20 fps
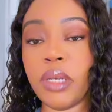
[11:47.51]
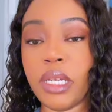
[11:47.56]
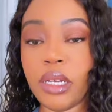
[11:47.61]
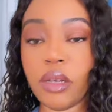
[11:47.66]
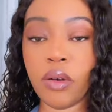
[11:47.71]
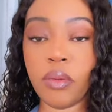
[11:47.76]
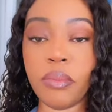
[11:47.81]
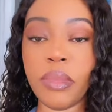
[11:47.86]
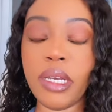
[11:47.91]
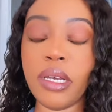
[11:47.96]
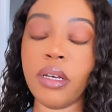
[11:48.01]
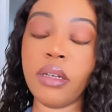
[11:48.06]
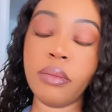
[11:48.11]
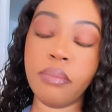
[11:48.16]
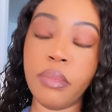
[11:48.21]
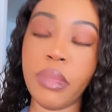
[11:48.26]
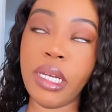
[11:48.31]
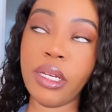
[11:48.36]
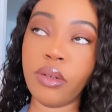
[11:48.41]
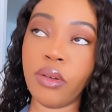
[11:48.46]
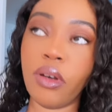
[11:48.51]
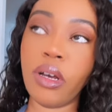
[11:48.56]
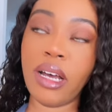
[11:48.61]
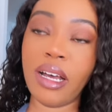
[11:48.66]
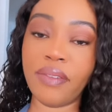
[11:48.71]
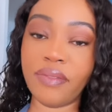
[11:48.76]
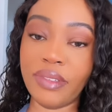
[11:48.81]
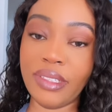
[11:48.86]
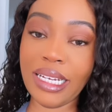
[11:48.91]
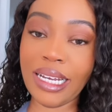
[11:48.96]
or may not
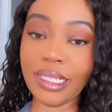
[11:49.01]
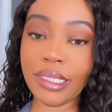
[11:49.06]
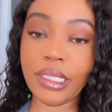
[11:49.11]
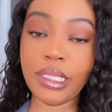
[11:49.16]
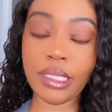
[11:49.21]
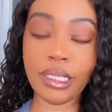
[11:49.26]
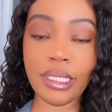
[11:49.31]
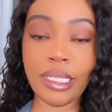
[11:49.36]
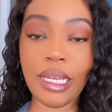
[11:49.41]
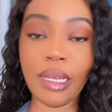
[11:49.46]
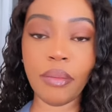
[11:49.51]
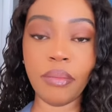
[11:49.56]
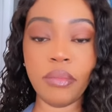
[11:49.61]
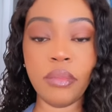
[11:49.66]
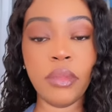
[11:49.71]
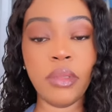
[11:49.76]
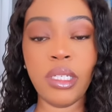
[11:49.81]
have done to them,